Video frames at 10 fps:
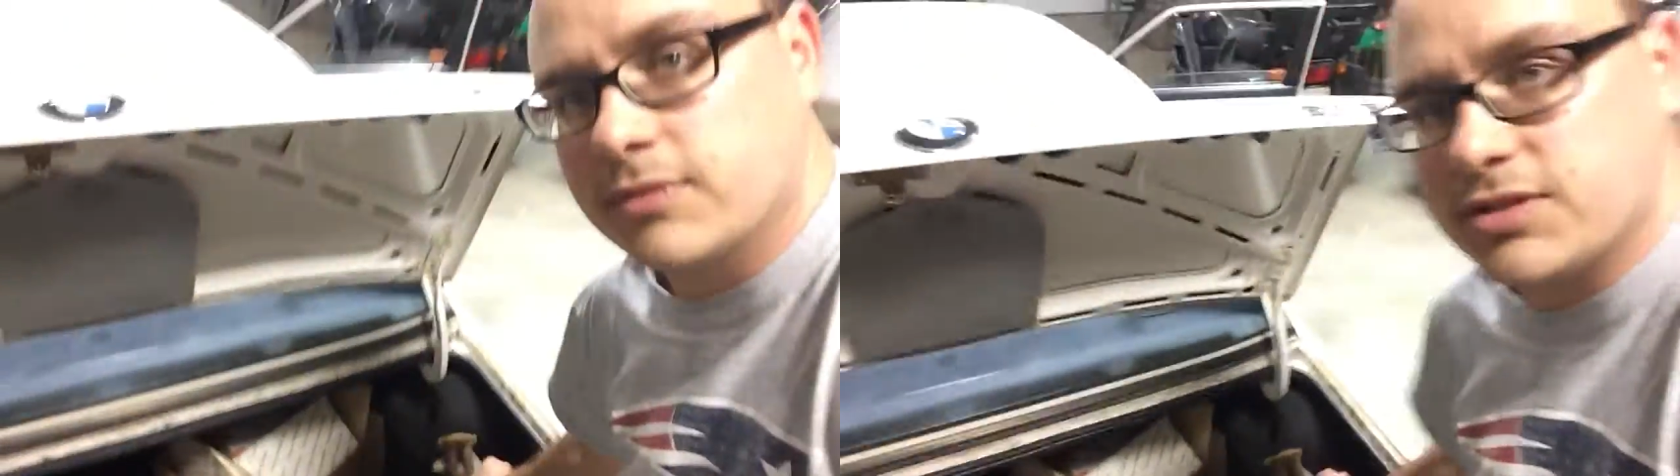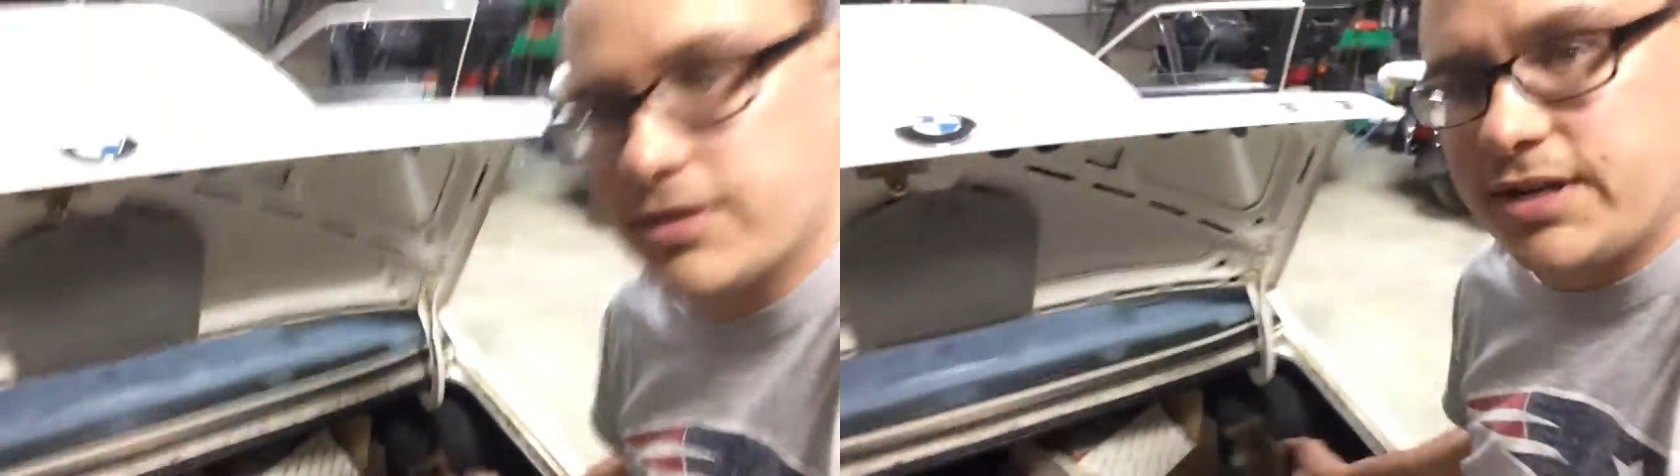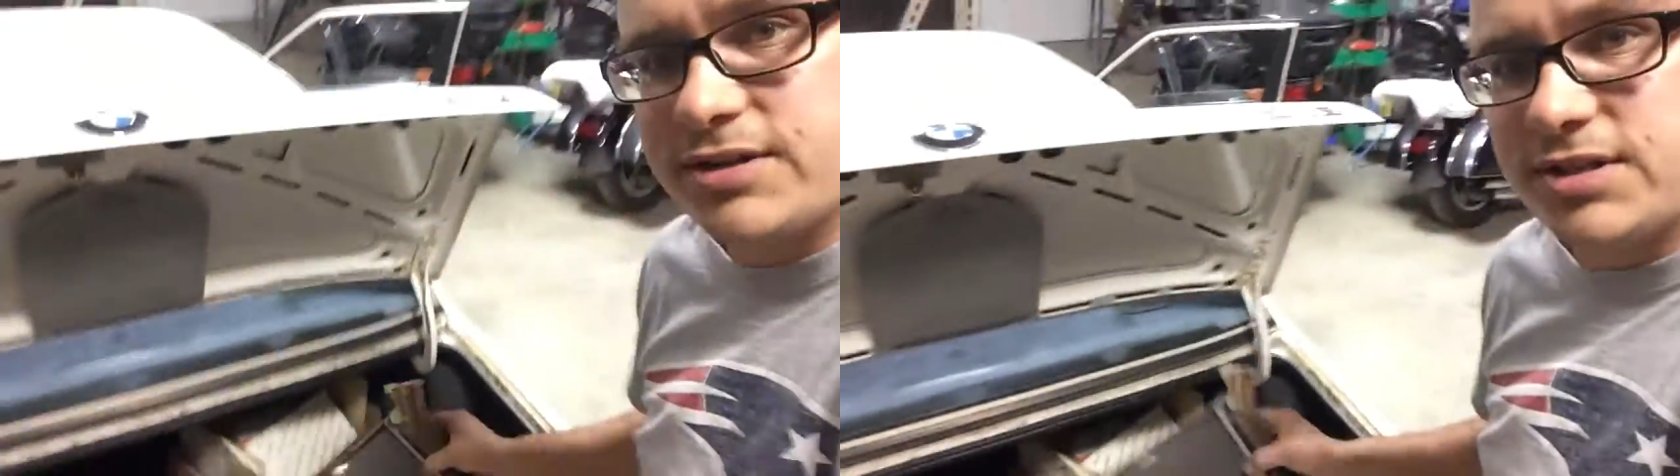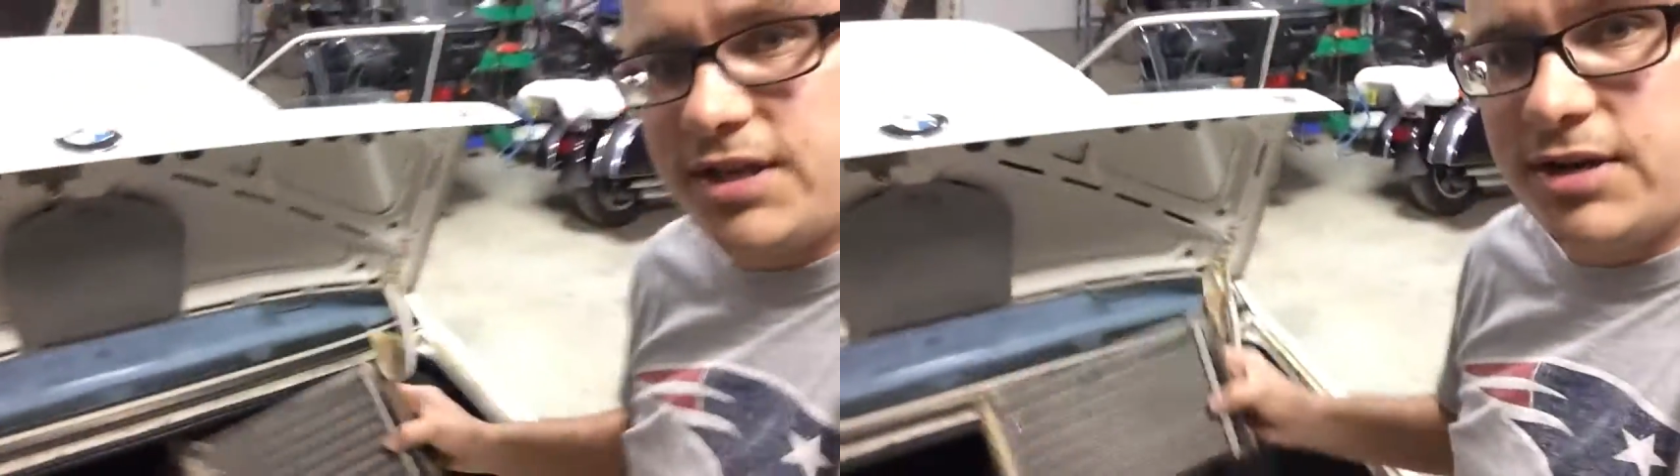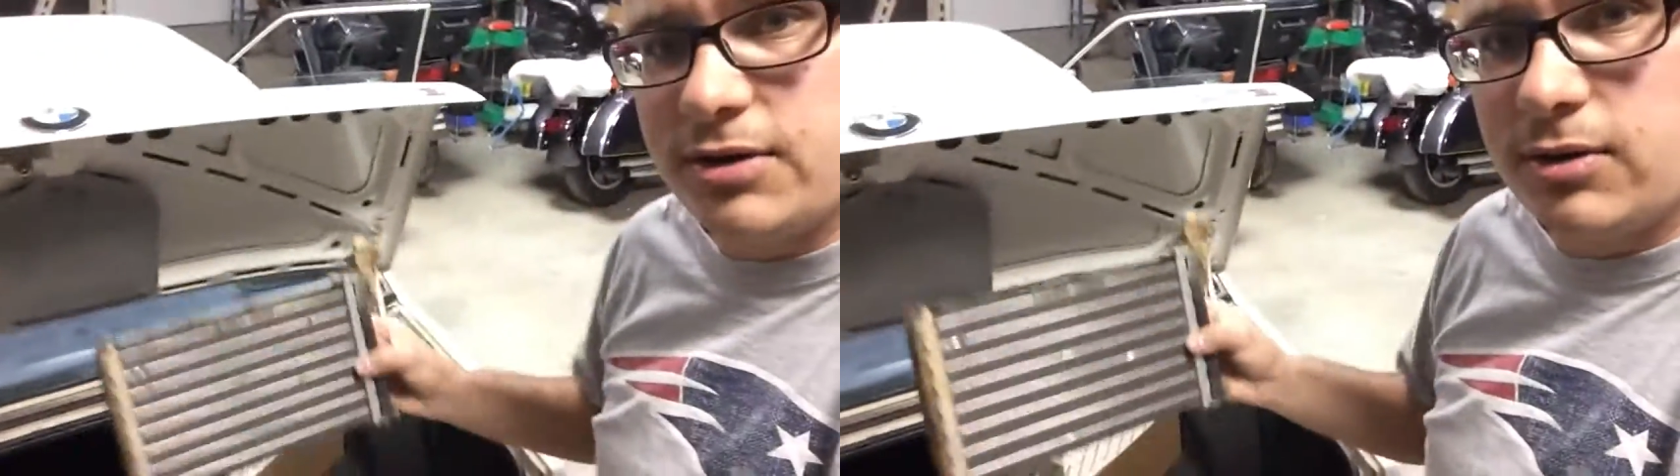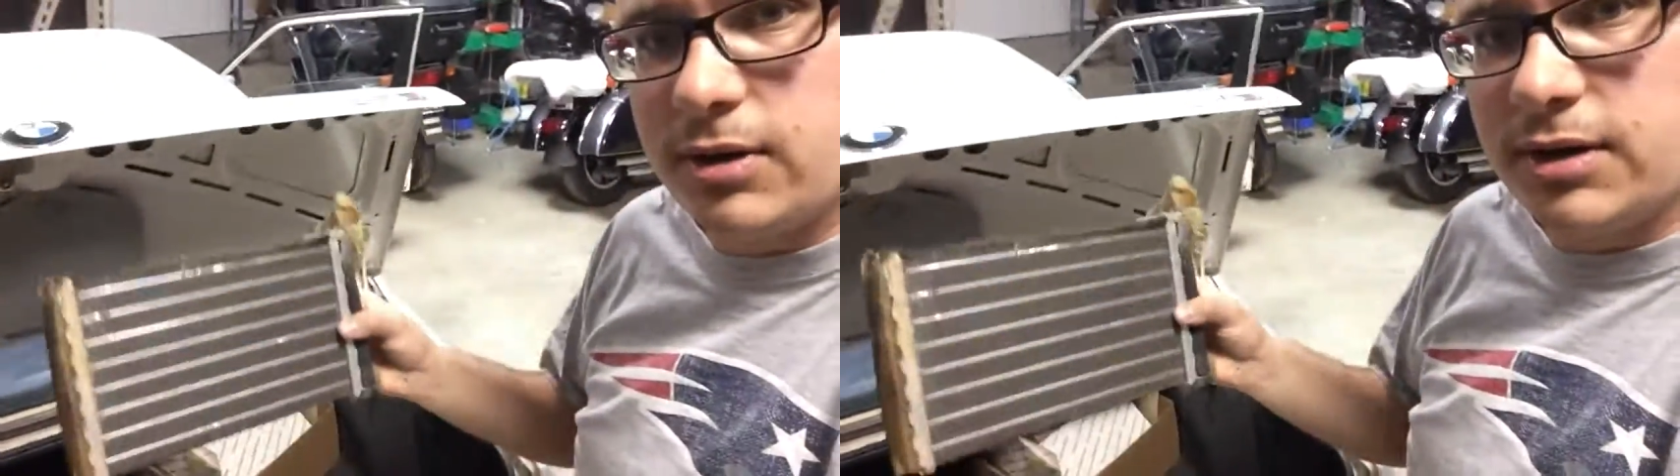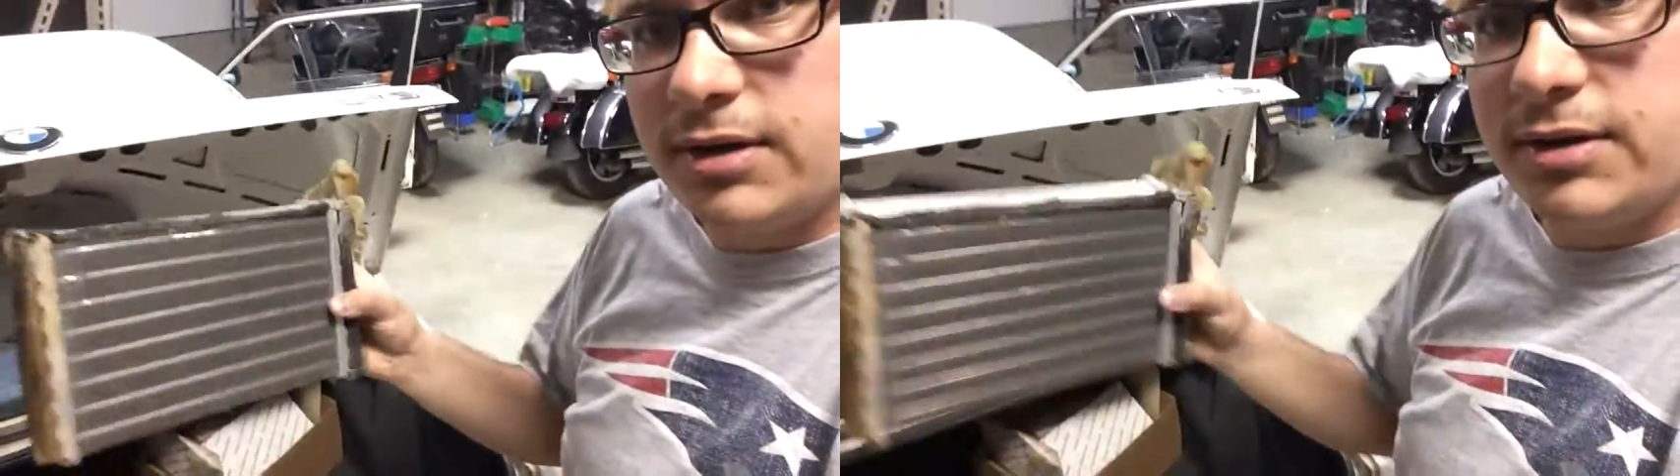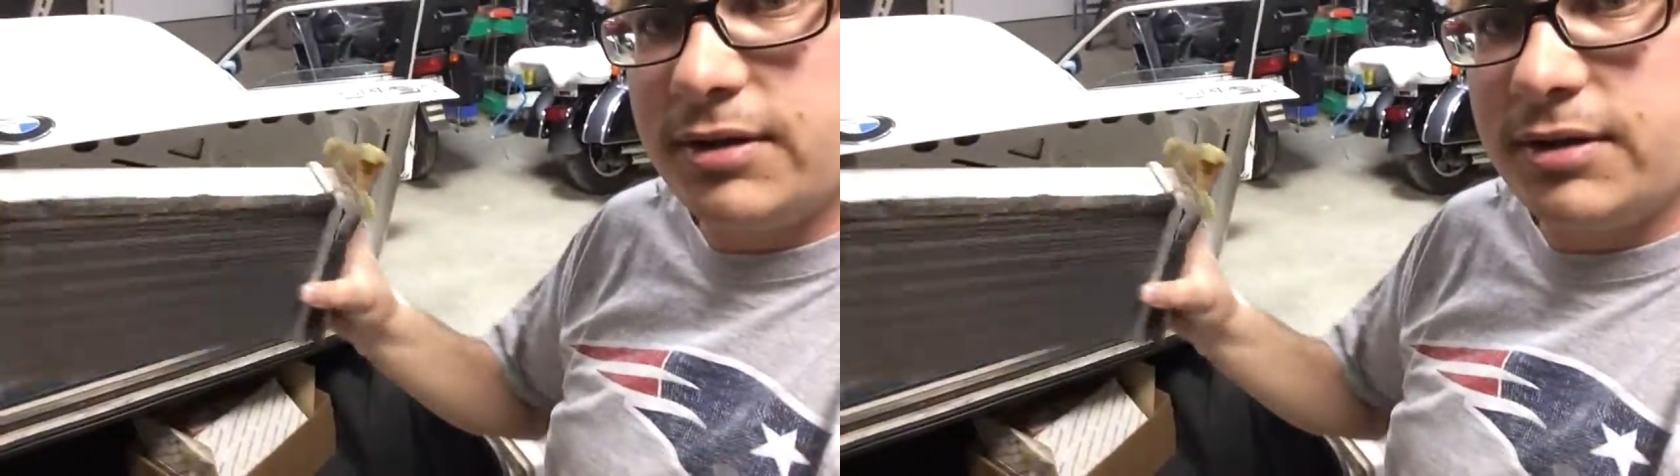this right here is a heater core.